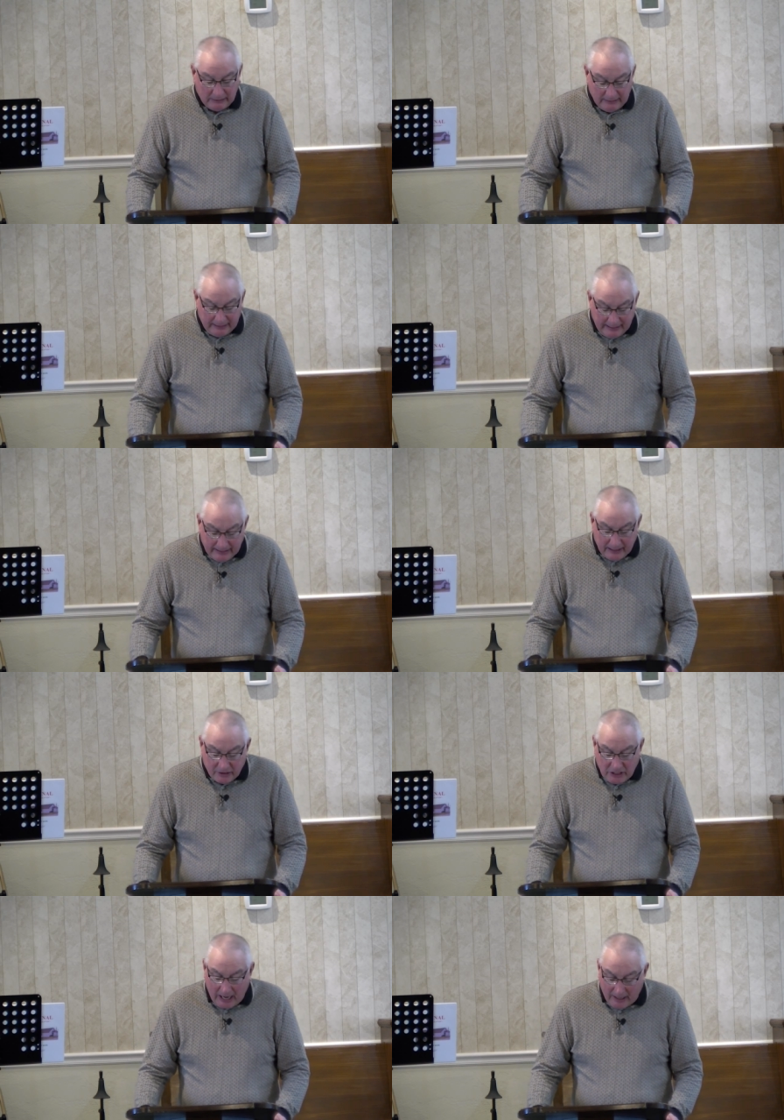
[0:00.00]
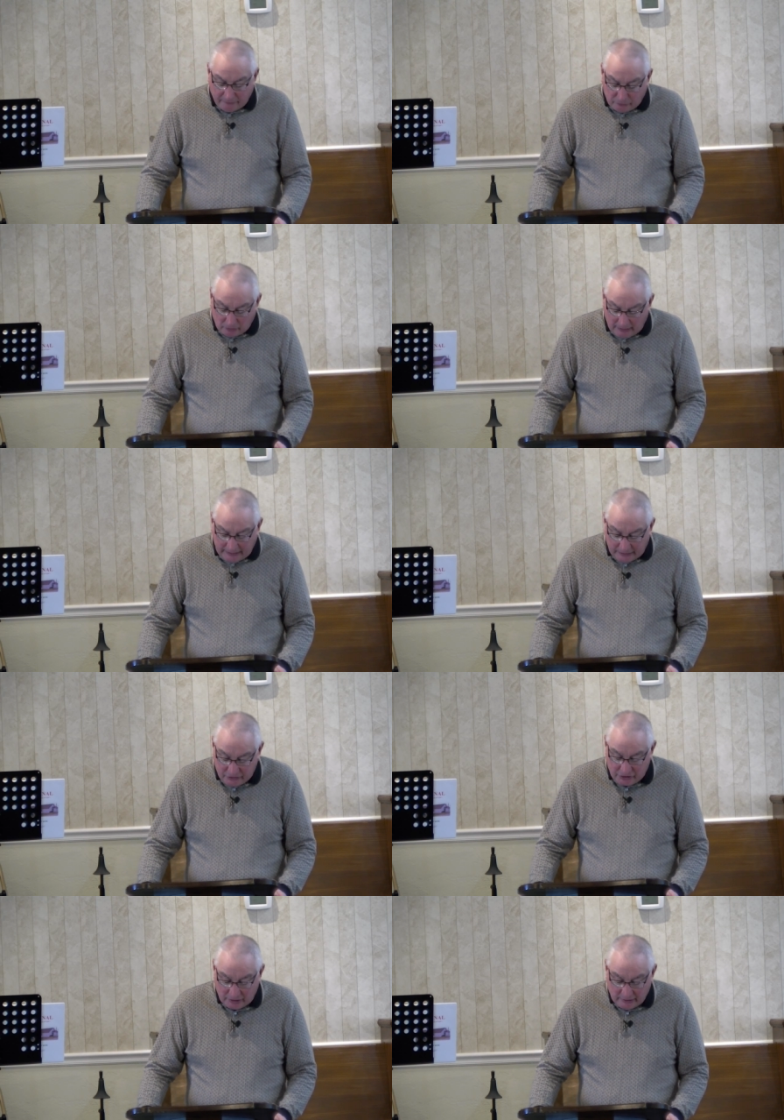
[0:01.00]
Let us have
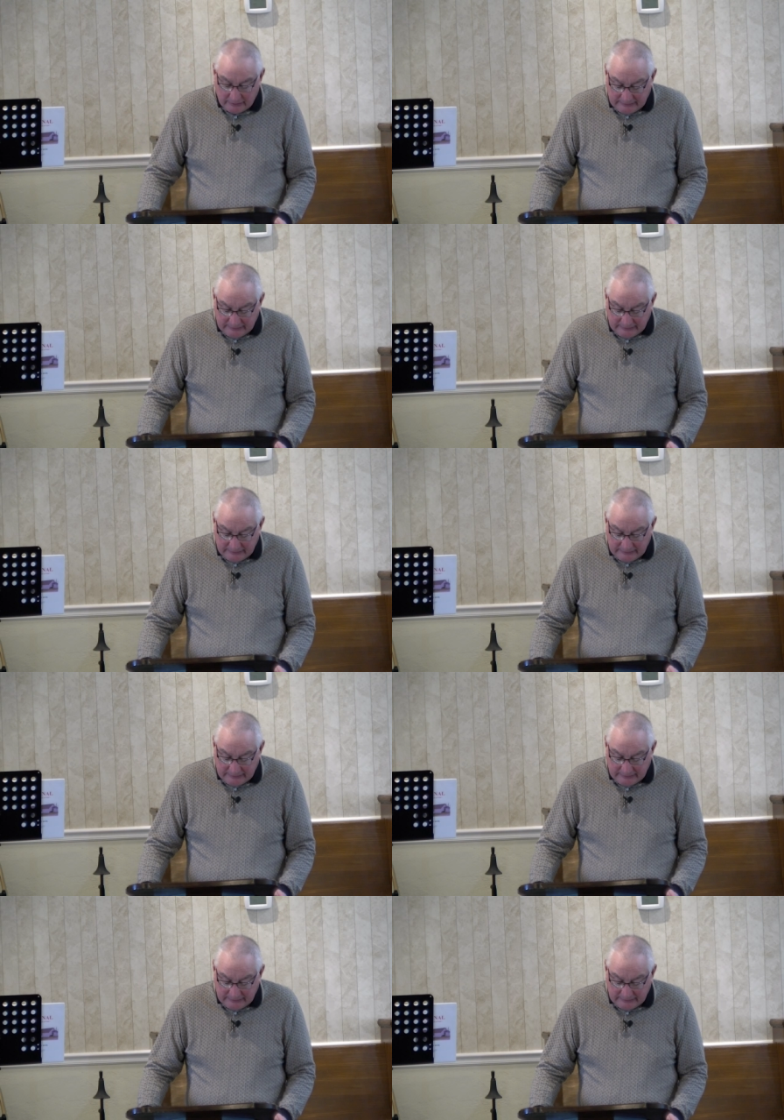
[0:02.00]
grace.